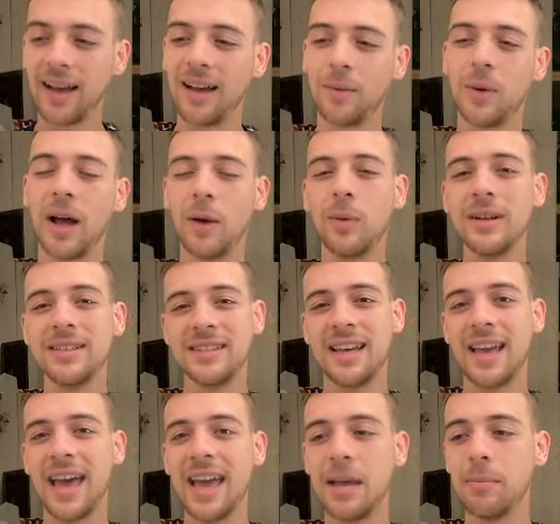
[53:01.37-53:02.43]
Well, I want to say
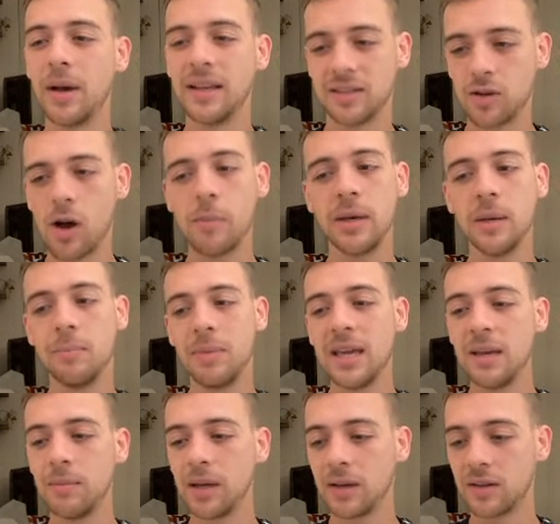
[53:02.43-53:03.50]
A, but it's got to be a
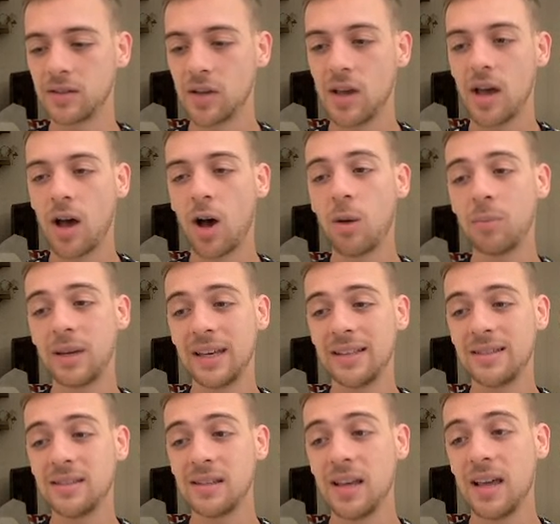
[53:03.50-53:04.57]
B because
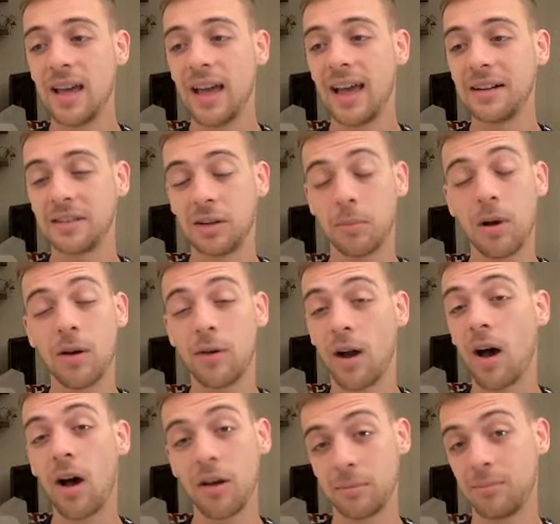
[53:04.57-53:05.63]
Hopkins and Kamara
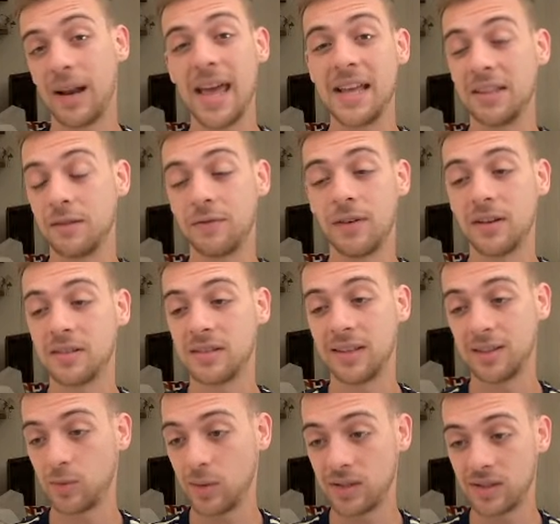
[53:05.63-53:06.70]
aren't playing the first
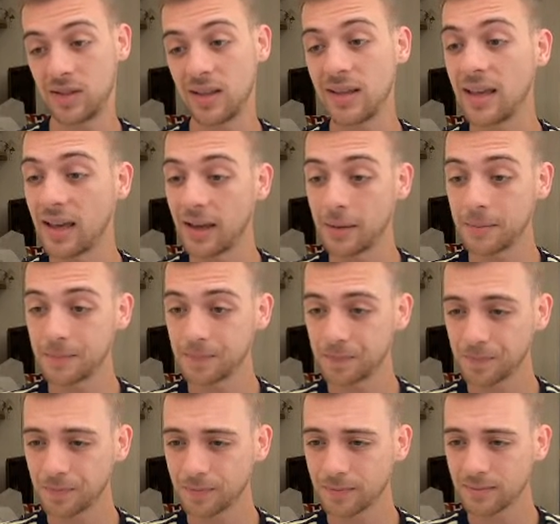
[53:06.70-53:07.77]
6 weeks of the year.
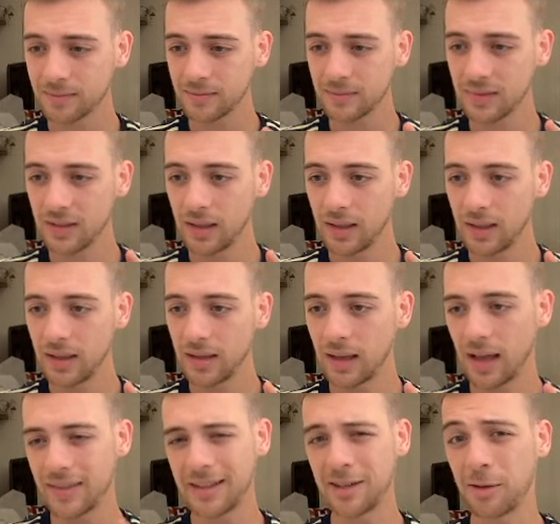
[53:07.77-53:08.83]

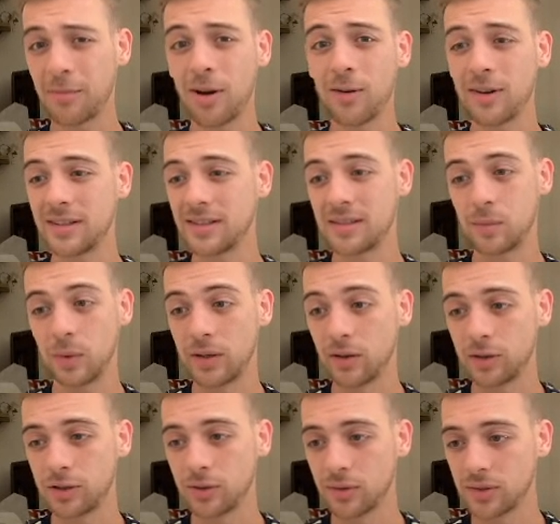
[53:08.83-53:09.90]
I think Kamara we're not
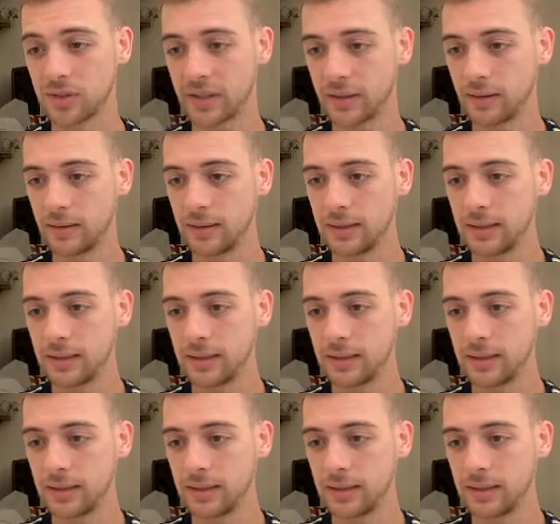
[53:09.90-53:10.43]
sure still.